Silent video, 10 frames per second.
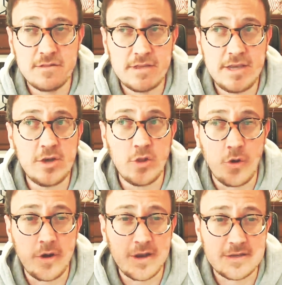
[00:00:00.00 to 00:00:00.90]
legal
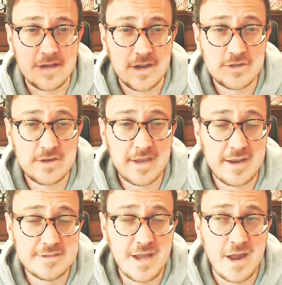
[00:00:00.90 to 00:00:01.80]
organization, again,
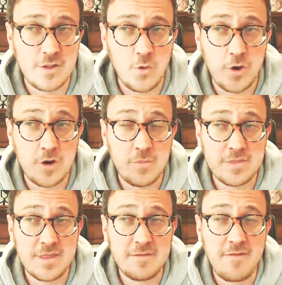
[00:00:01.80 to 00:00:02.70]
he's not a lawyer,
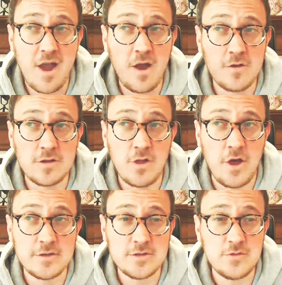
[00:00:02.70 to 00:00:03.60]
but they filed a
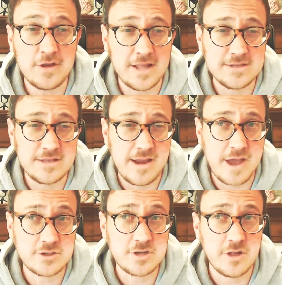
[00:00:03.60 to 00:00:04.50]
lawsuit against the
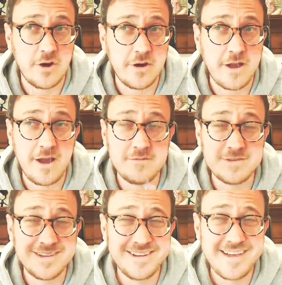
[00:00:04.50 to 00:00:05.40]
National Archives,
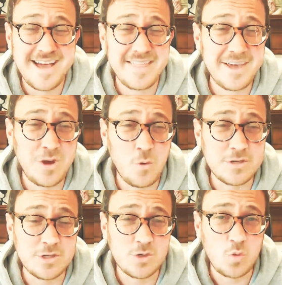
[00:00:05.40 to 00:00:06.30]
I think it
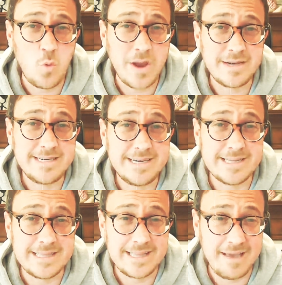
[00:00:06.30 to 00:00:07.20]
was in
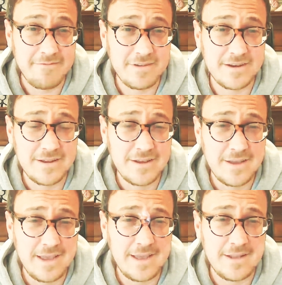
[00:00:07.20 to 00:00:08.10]
2011,
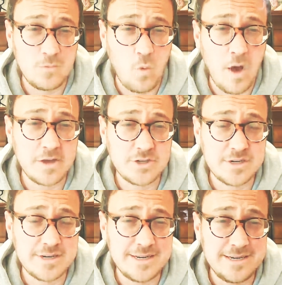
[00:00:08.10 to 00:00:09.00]
in
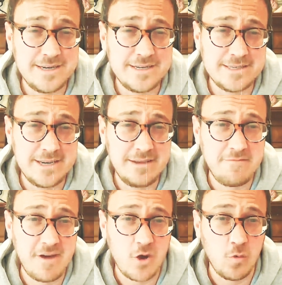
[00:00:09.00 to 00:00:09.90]
Washington, D.C.
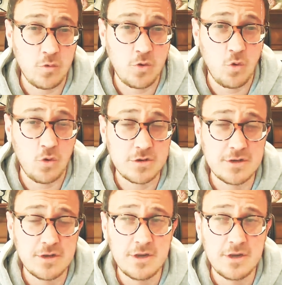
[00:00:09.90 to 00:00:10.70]
federal court,